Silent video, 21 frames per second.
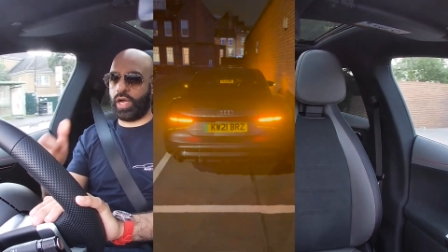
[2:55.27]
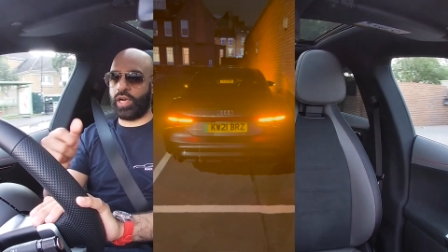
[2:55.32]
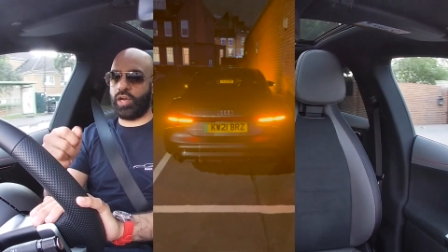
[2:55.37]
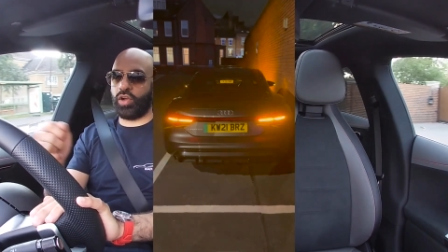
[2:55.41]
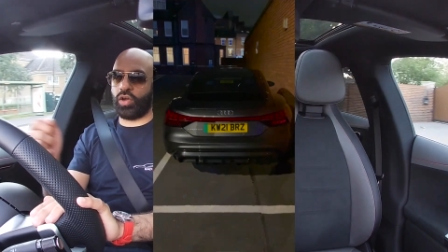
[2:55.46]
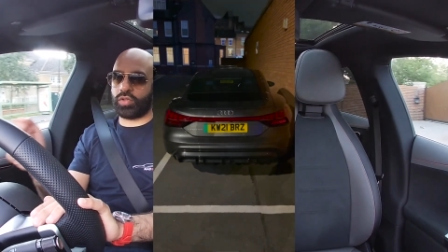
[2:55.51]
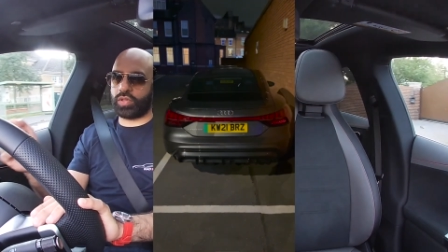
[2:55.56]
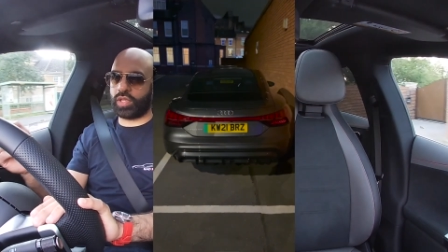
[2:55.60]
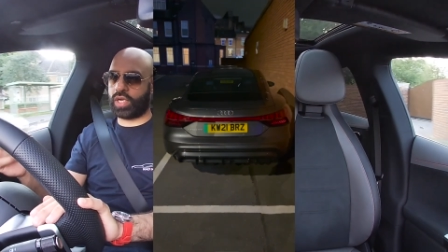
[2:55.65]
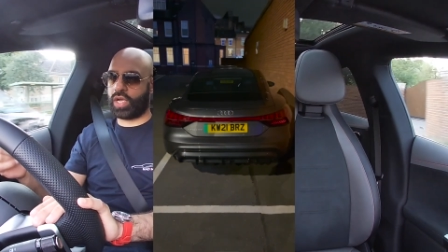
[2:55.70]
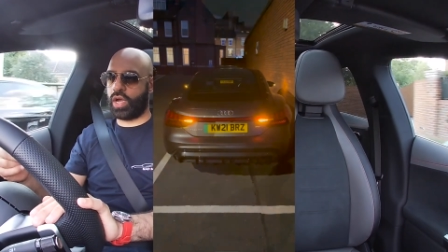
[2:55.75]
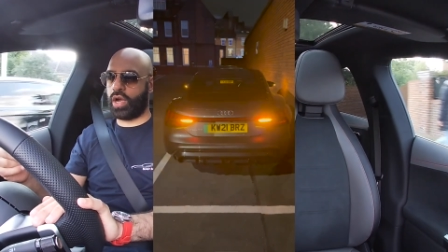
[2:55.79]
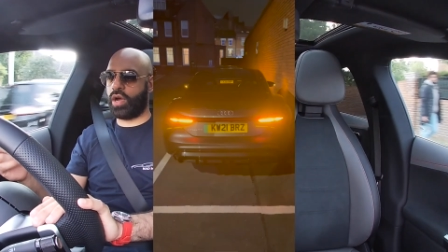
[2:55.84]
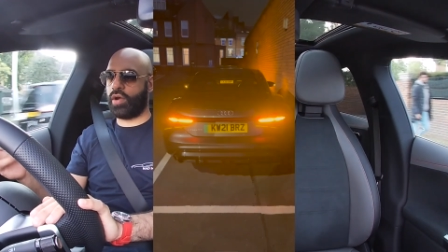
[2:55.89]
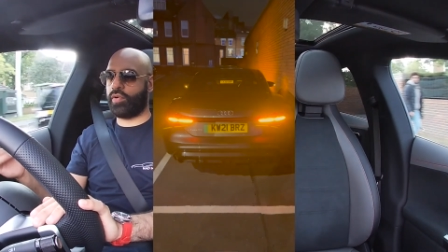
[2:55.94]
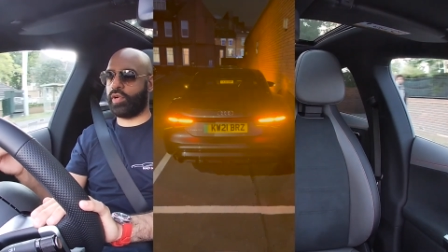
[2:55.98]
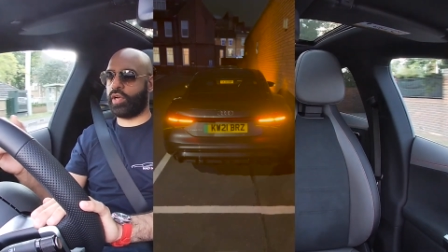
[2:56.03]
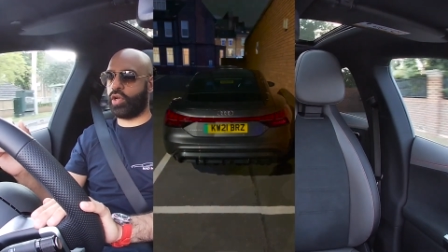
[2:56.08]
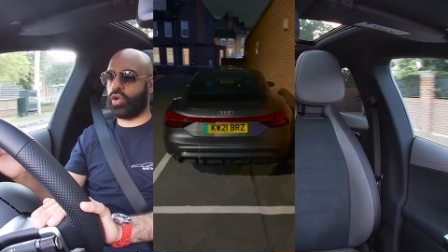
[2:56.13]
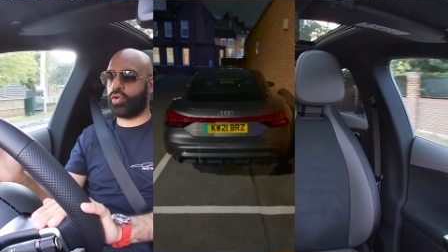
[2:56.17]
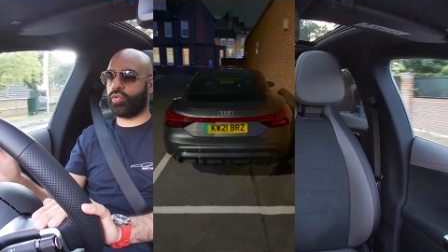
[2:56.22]
unlock the
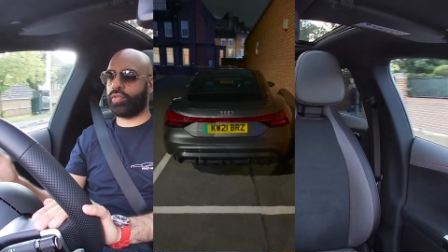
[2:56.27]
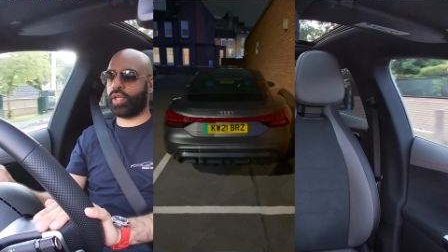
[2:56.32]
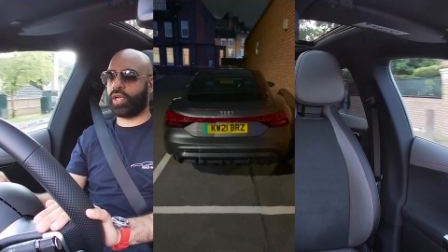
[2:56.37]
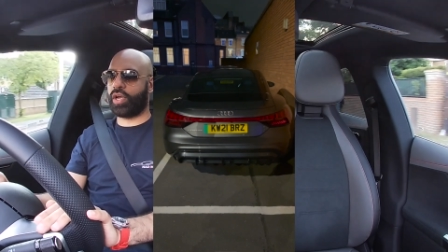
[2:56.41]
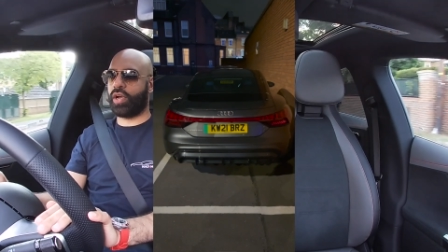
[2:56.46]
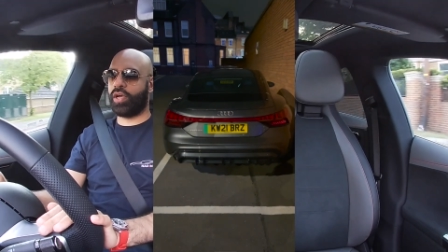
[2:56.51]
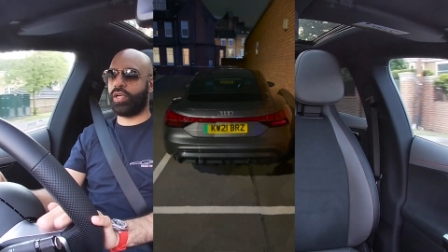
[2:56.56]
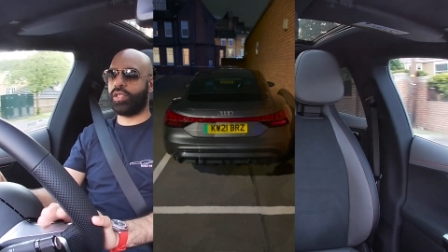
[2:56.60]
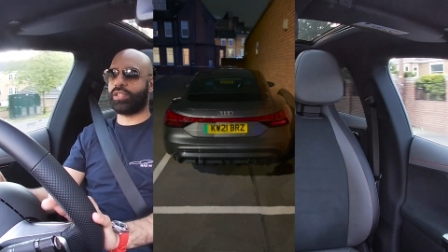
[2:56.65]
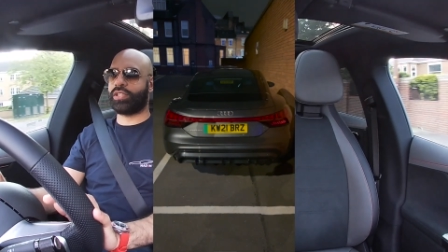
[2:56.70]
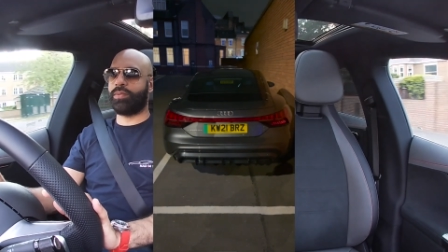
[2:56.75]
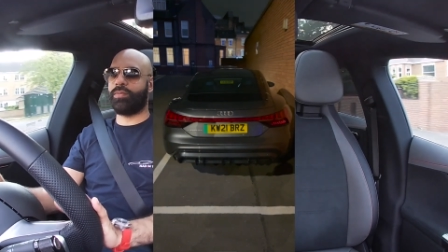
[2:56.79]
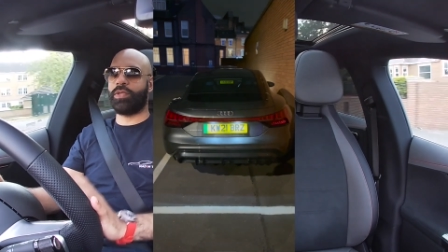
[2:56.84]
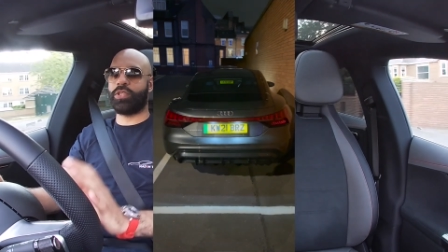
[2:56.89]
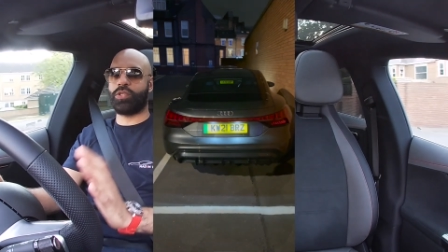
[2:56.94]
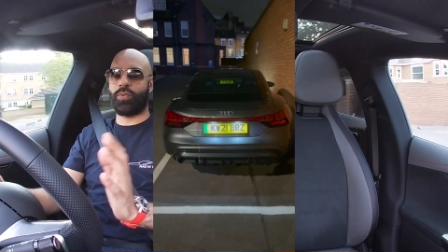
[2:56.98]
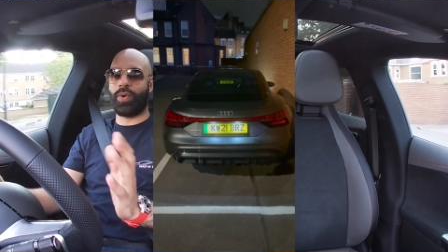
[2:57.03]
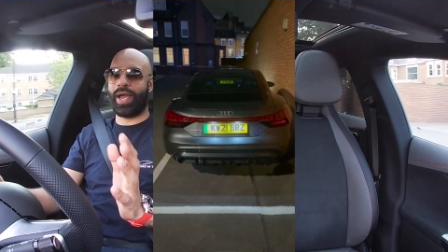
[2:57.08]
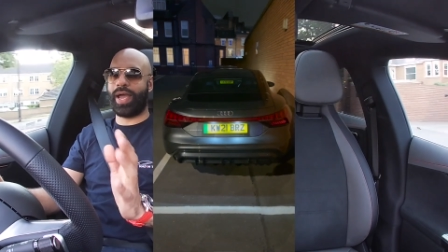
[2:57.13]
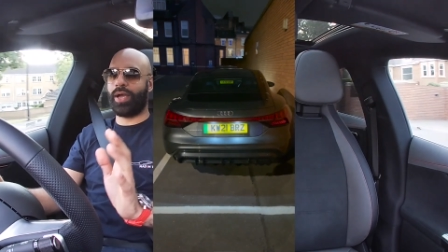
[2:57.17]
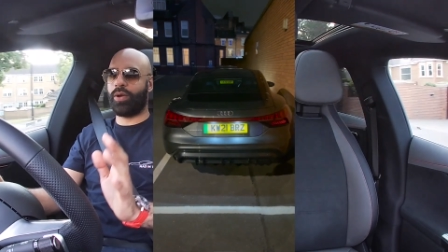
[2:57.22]
car and lock the car, similar
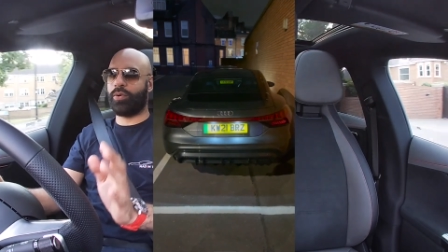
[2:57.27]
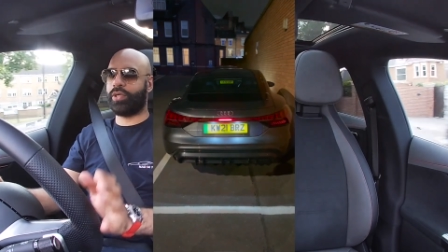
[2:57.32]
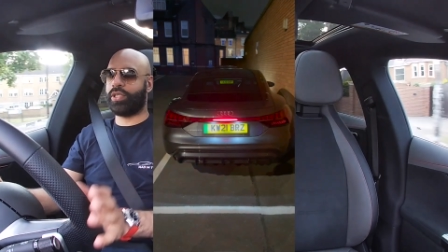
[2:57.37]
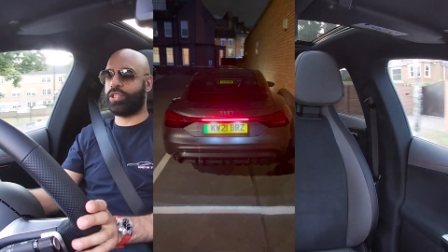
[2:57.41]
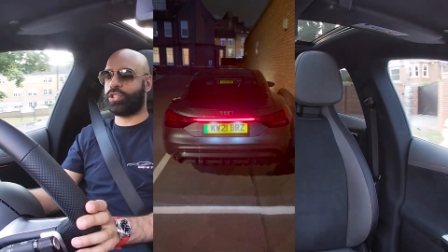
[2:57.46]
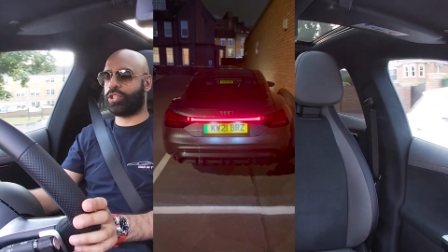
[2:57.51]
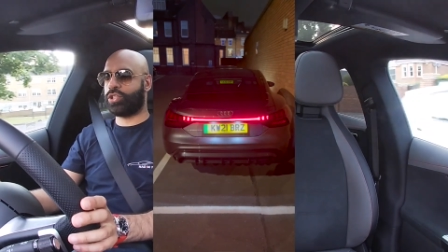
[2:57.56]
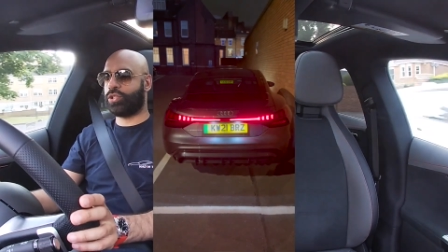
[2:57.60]
to what Audis